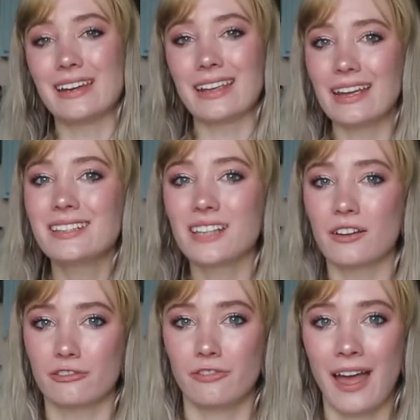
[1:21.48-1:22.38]
and its
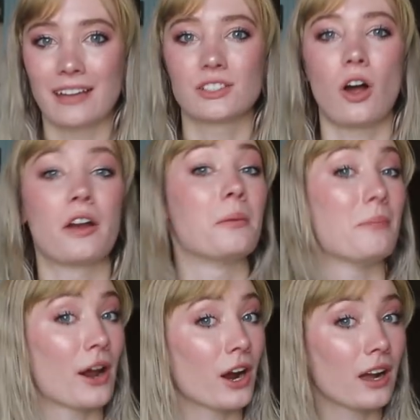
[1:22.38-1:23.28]
effect on
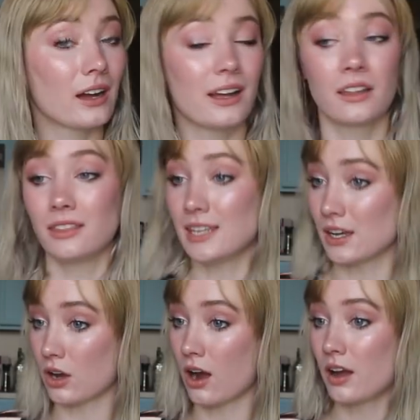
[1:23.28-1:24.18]
America, the
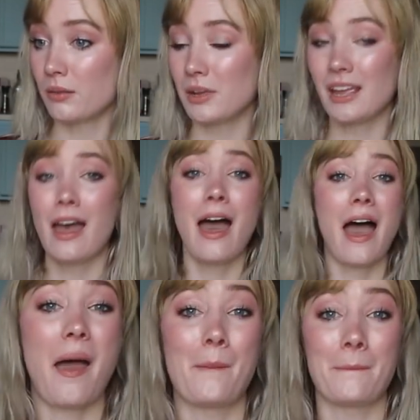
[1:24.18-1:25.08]
economy,
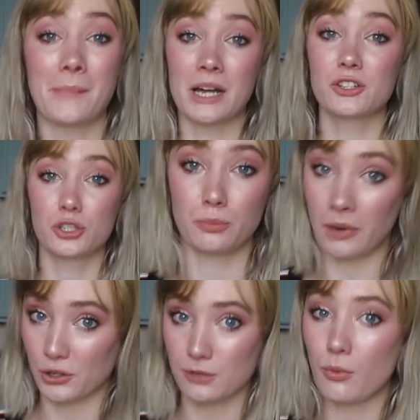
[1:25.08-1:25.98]
and much,
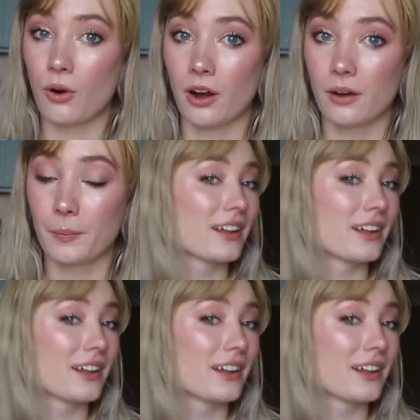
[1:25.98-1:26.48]
much more.